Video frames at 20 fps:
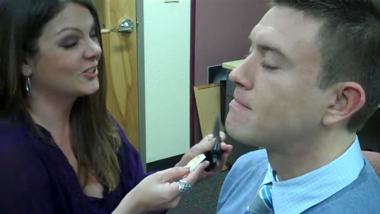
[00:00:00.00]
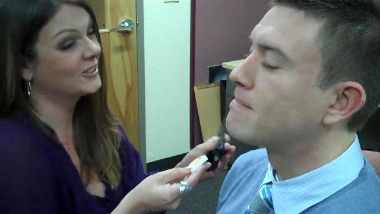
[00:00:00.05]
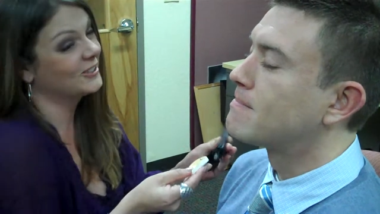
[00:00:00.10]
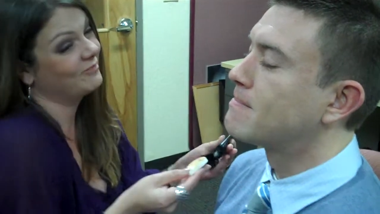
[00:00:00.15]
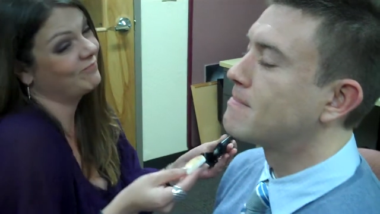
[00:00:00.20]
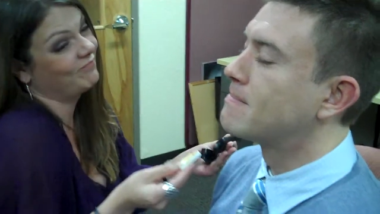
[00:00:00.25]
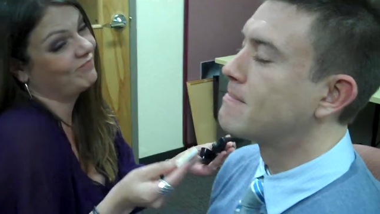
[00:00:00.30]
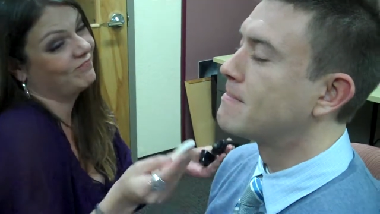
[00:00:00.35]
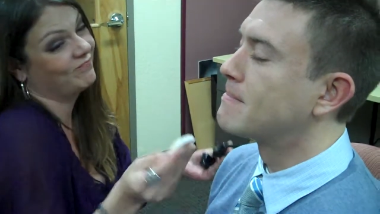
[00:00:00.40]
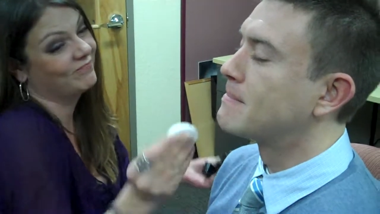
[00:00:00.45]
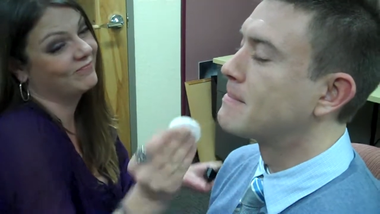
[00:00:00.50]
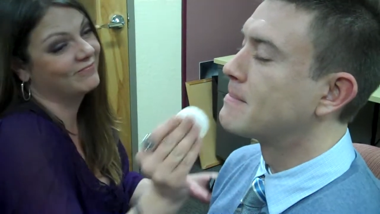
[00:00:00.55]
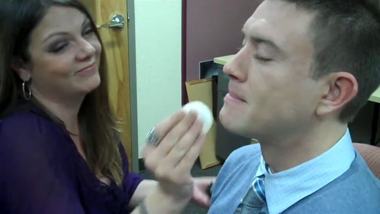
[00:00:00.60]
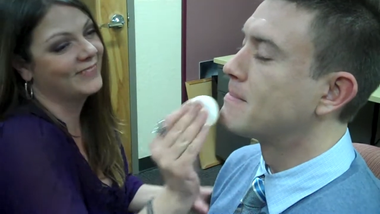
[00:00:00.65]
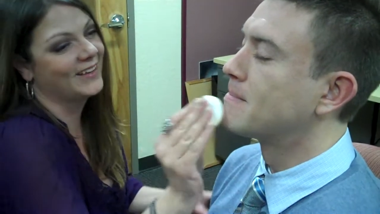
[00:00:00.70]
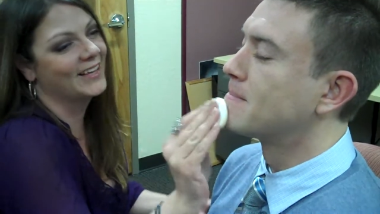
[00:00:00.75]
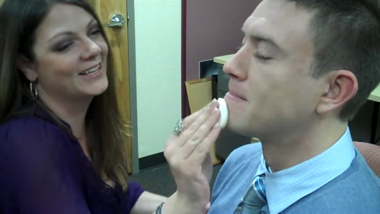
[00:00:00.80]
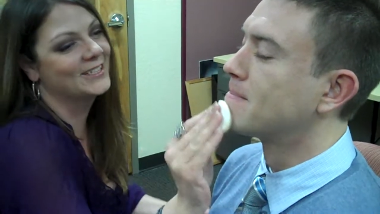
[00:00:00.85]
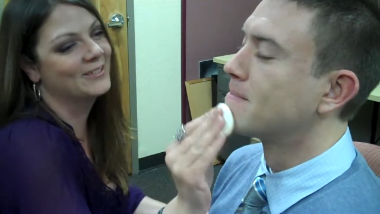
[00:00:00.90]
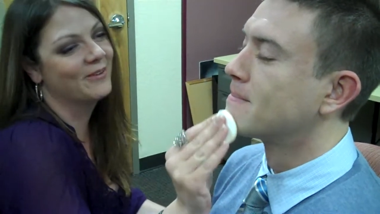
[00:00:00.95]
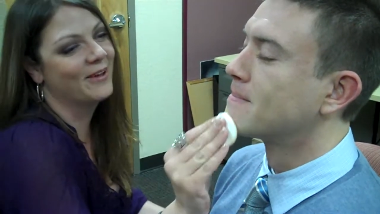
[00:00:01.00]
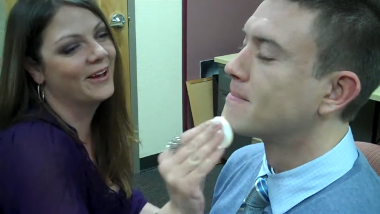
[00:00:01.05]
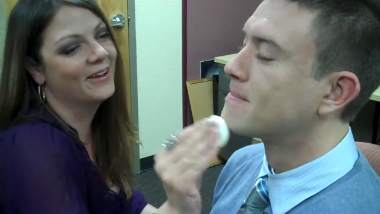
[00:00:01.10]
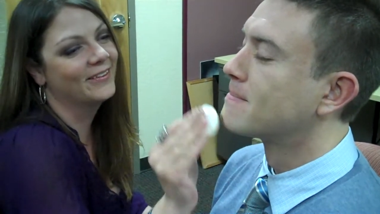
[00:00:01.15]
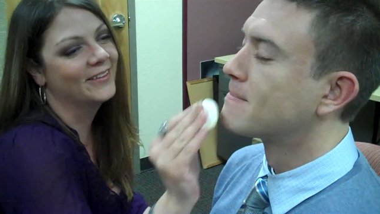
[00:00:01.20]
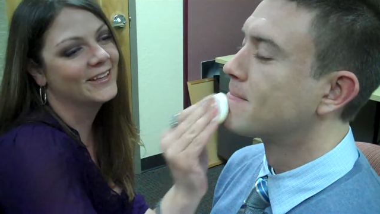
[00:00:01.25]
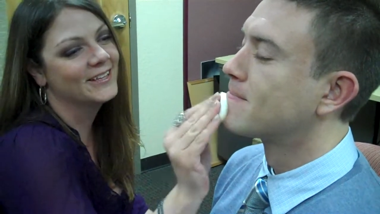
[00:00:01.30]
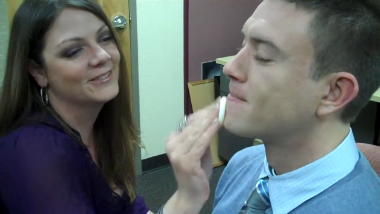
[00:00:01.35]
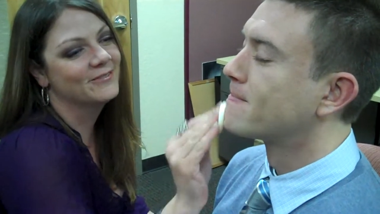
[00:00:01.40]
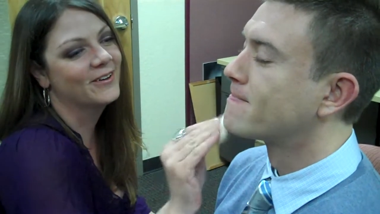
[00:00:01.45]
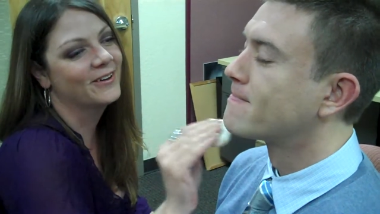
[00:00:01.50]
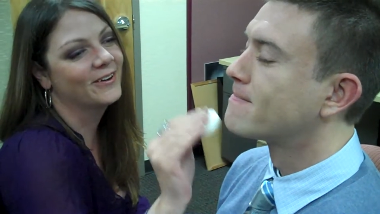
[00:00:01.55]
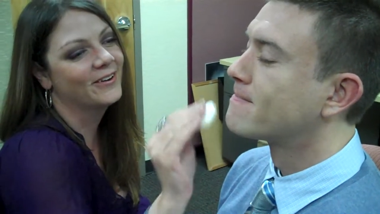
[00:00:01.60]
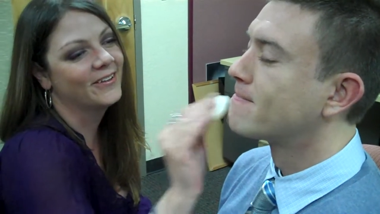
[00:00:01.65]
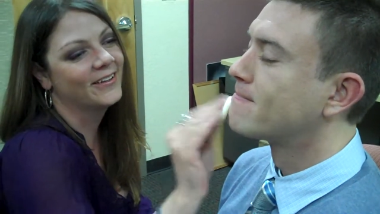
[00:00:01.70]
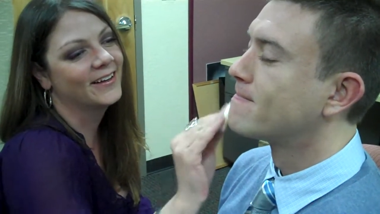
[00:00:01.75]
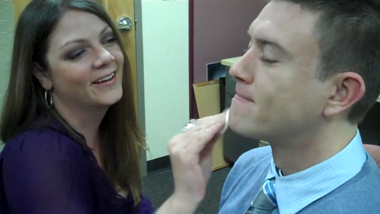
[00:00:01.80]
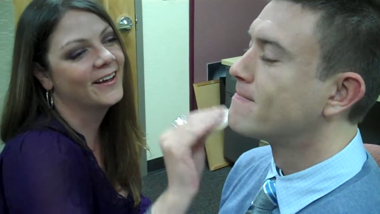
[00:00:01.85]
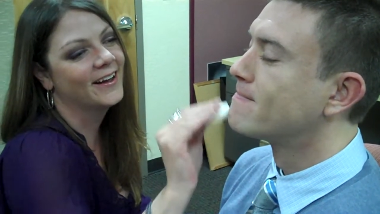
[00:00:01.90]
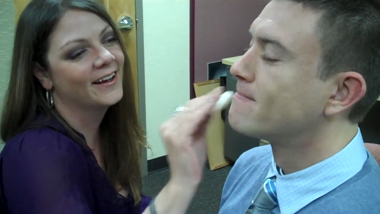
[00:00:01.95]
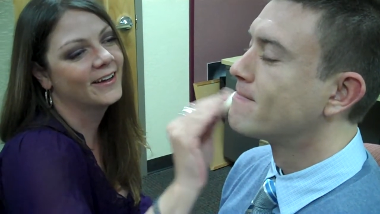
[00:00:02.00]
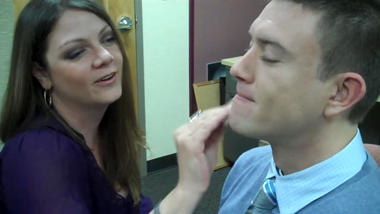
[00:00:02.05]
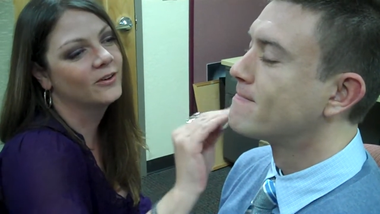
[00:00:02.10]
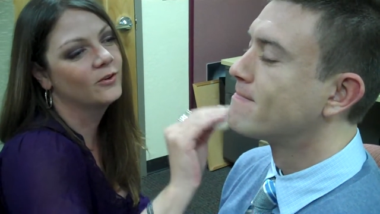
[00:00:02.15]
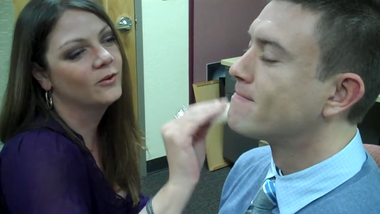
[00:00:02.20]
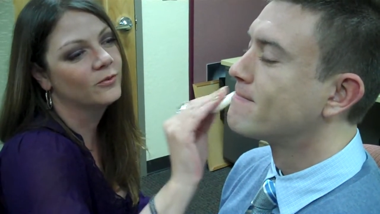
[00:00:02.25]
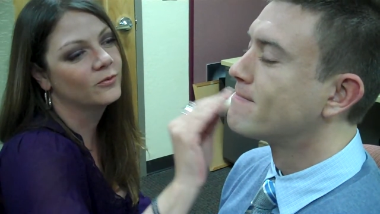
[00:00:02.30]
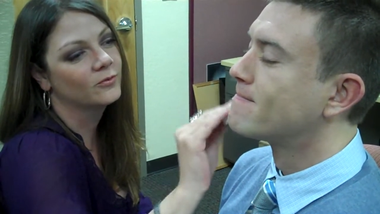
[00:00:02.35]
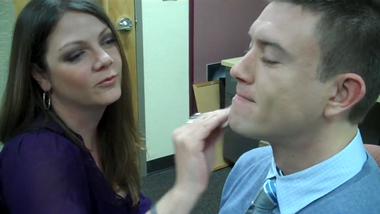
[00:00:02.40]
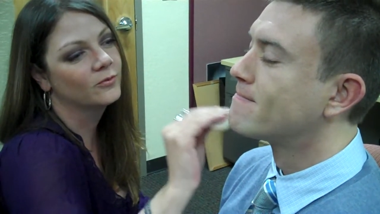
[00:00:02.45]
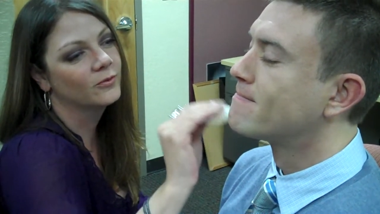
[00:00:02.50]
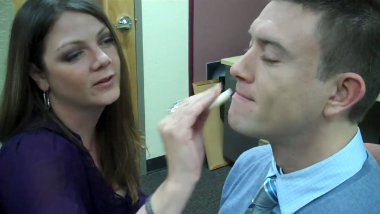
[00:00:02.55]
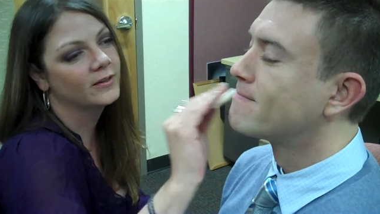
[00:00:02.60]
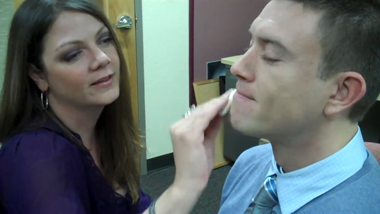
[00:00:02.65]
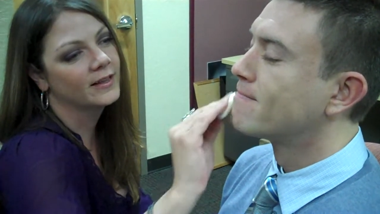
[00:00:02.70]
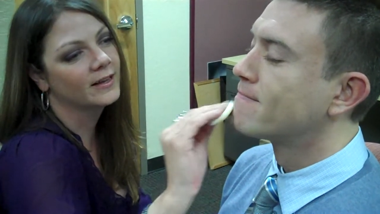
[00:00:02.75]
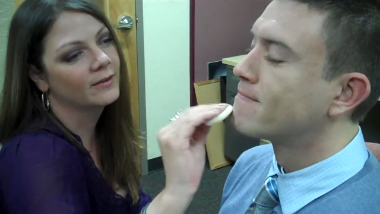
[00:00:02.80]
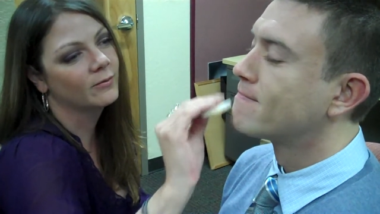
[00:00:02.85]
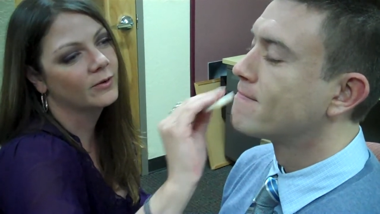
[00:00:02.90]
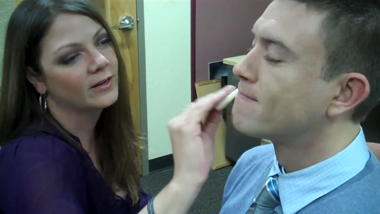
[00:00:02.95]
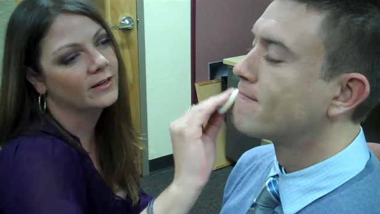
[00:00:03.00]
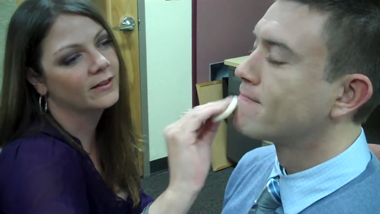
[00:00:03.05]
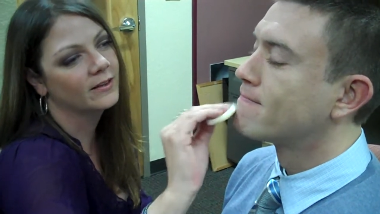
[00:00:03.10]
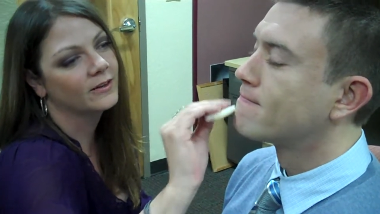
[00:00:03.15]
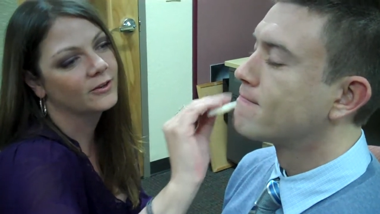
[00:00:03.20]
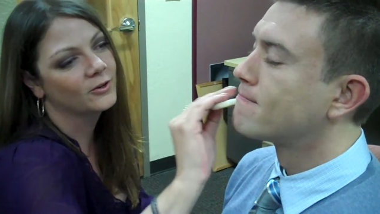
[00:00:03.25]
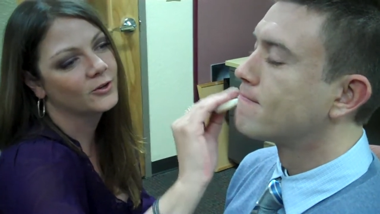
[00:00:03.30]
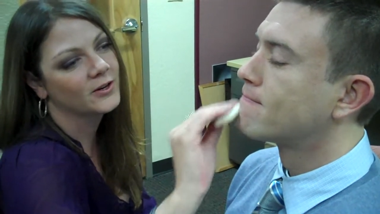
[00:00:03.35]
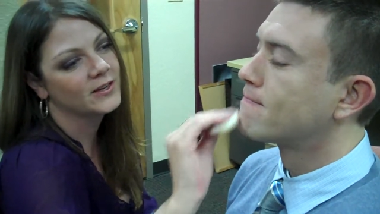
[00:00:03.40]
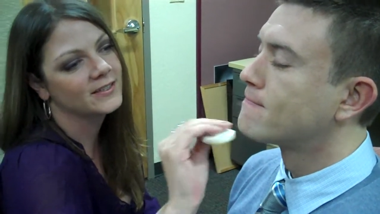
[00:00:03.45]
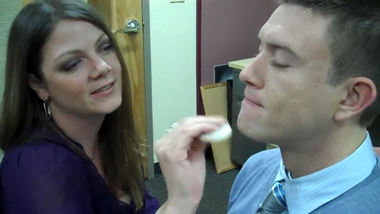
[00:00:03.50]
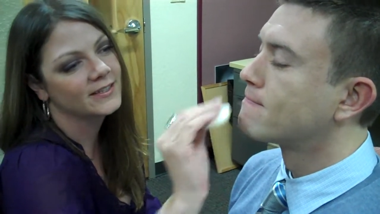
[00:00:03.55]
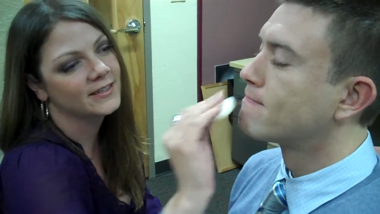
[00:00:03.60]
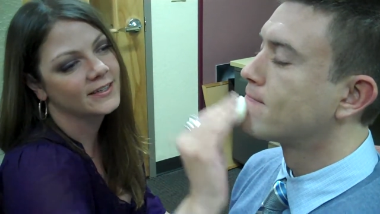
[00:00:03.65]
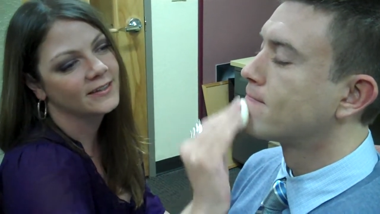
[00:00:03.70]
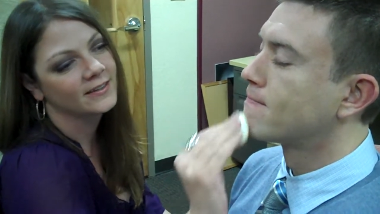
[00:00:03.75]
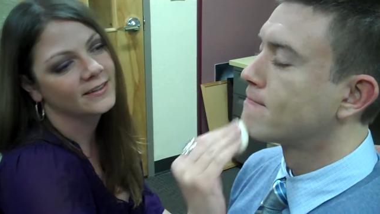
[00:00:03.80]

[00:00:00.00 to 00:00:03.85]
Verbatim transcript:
Speaker 1: that's about that's about all I got. Oh, what that went a little crazy. Looks